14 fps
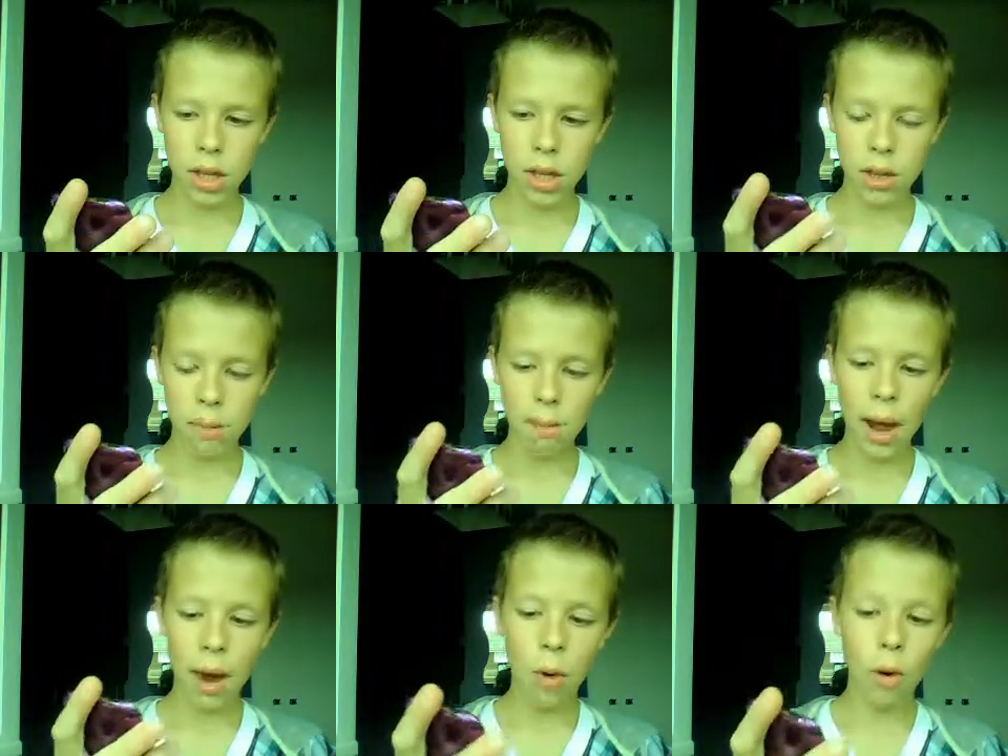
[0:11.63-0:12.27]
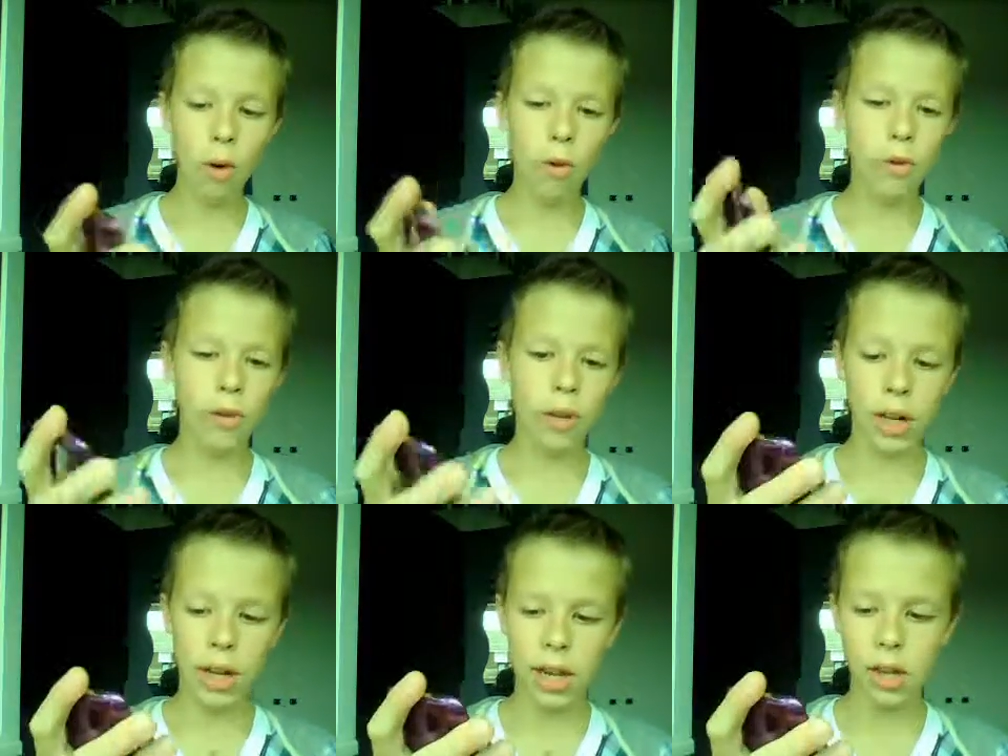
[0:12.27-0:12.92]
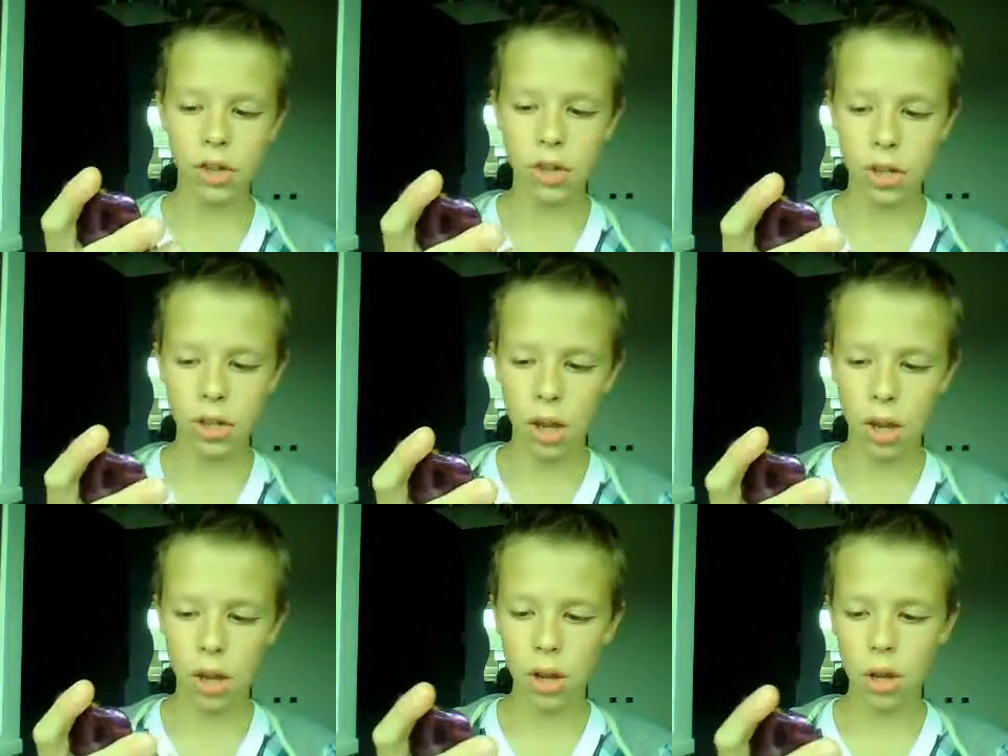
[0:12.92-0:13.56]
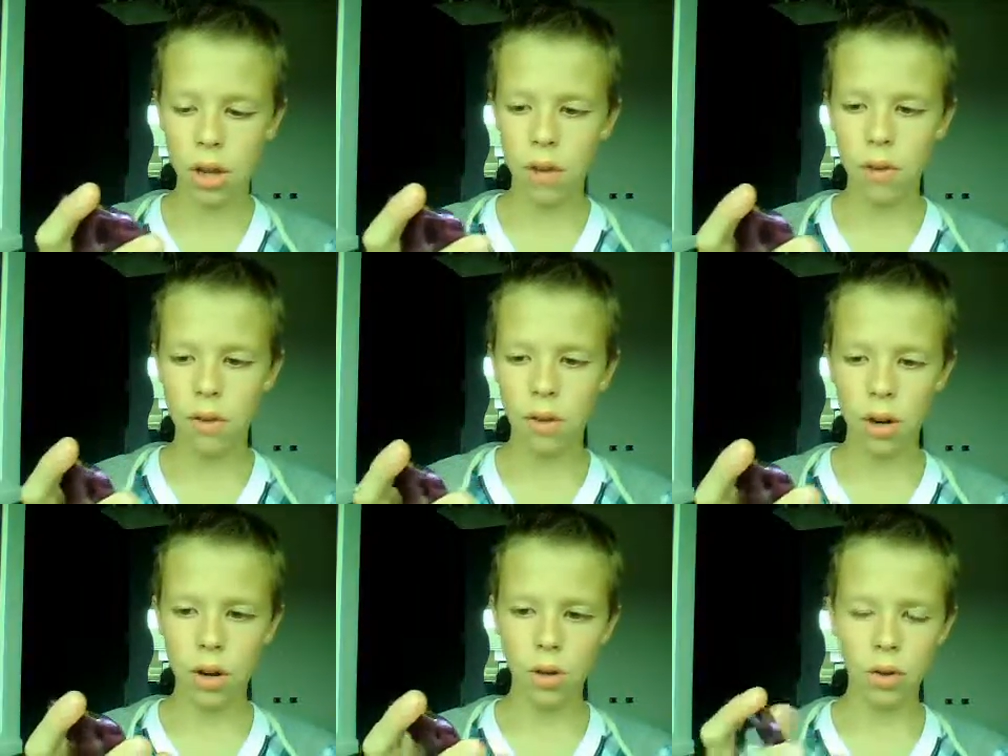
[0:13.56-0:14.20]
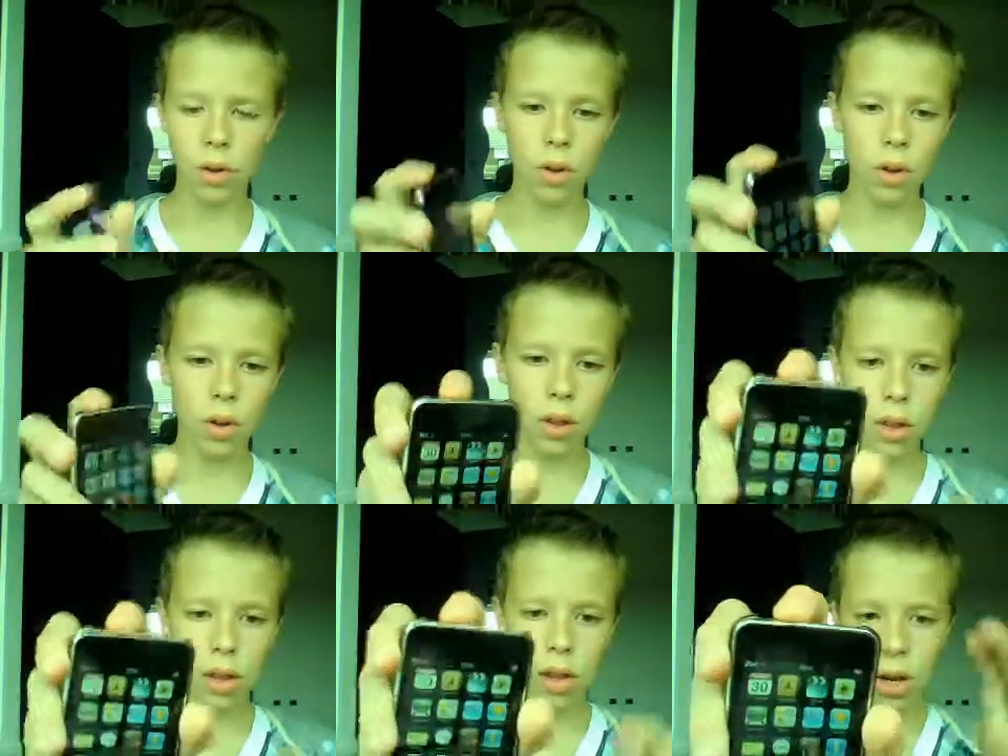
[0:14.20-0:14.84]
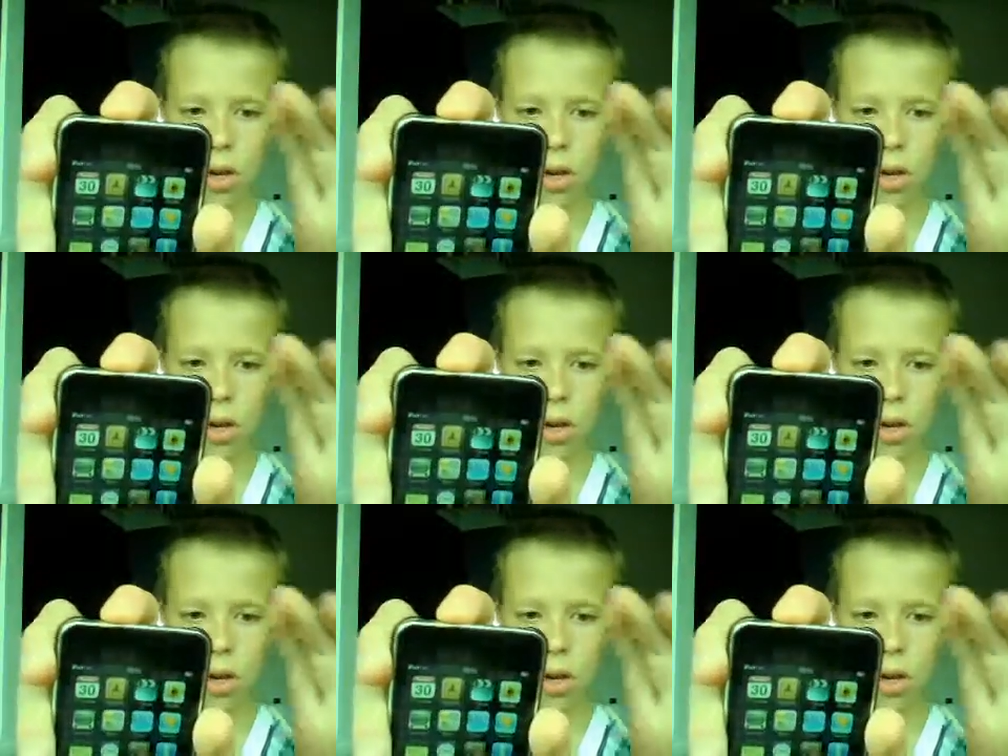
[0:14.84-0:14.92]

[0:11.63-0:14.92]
It's a power off glitch, so I'm not, going